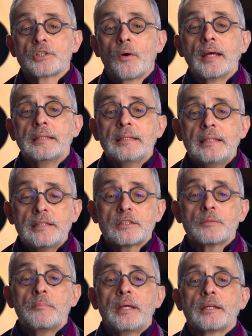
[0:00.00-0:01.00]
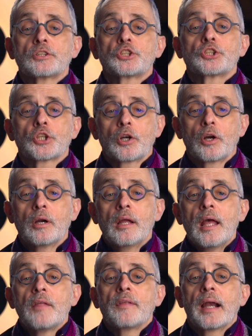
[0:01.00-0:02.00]
so I need to make sure
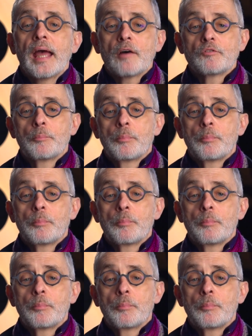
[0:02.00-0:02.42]
that I have the